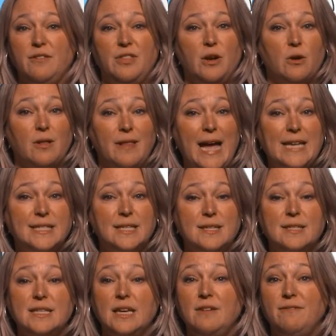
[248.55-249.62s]
their
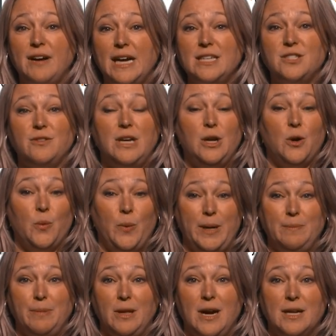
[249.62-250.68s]
classes, advisory, or WIN
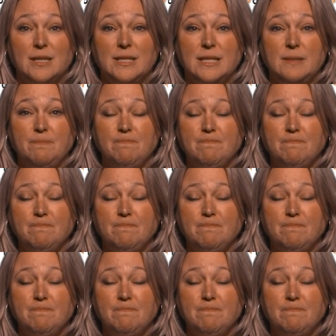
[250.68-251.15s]
blocks.